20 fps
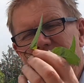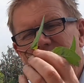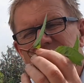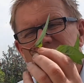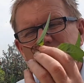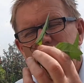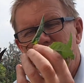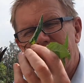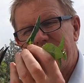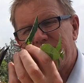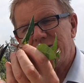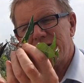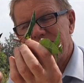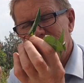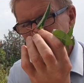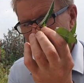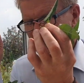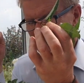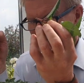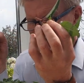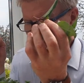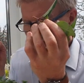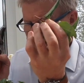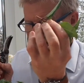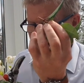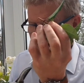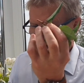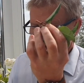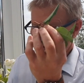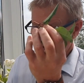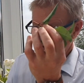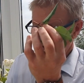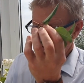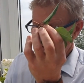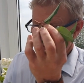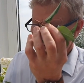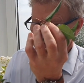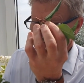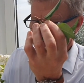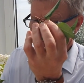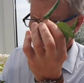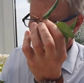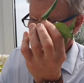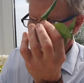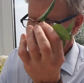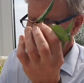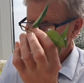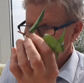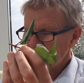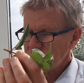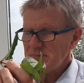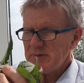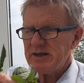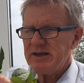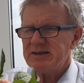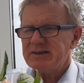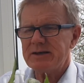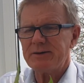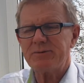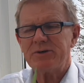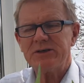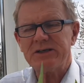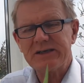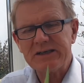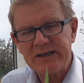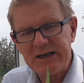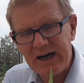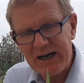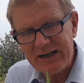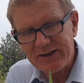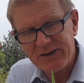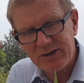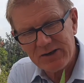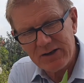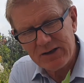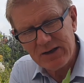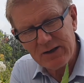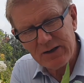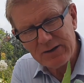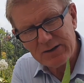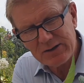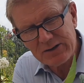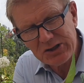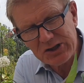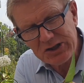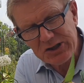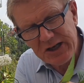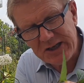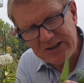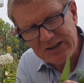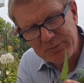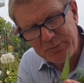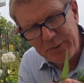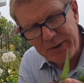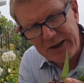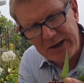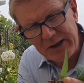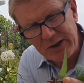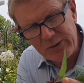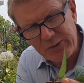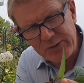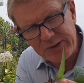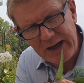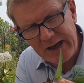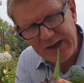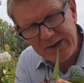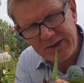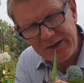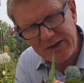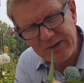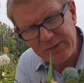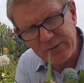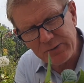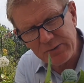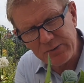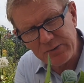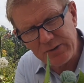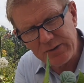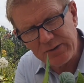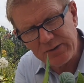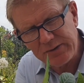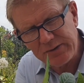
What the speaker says: So what I'm going to do next is I'm going to cut just below that node,